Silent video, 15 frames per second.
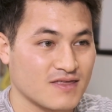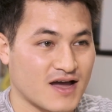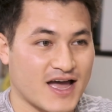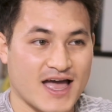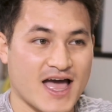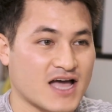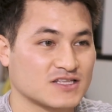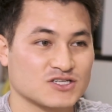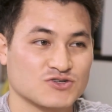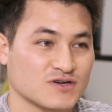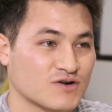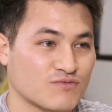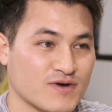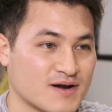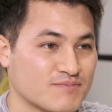I had to
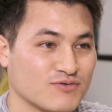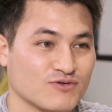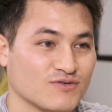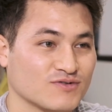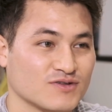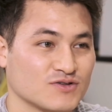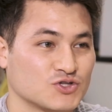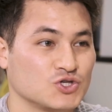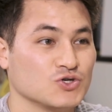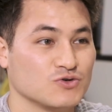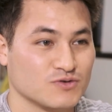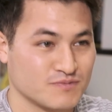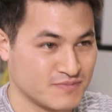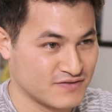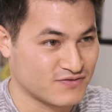drink a Red Bull
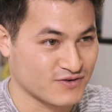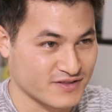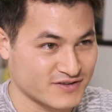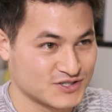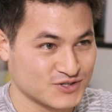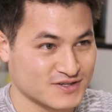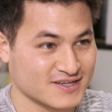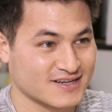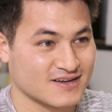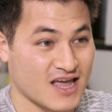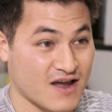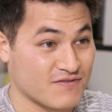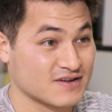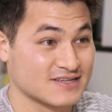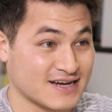2 before the shooting
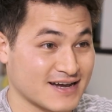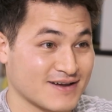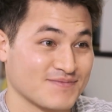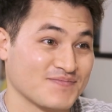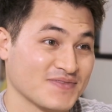every time.